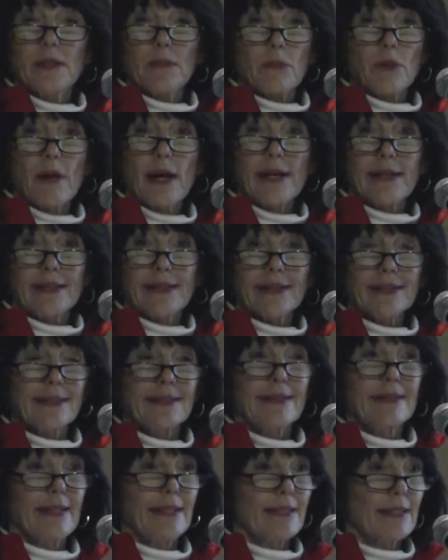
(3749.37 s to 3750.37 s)
product
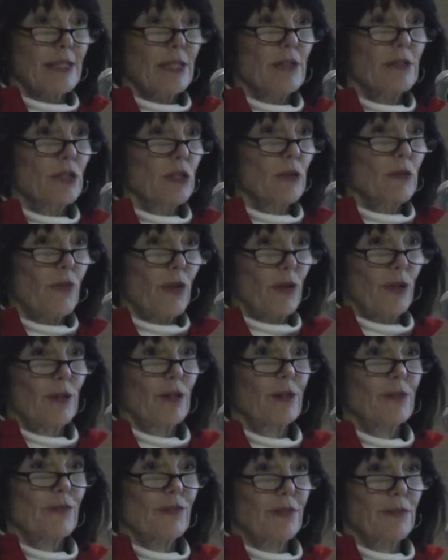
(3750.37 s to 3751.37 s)
since, as you've
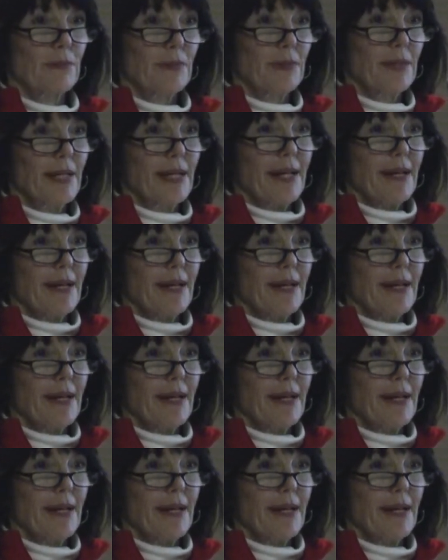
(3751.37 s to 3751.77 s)
heard from,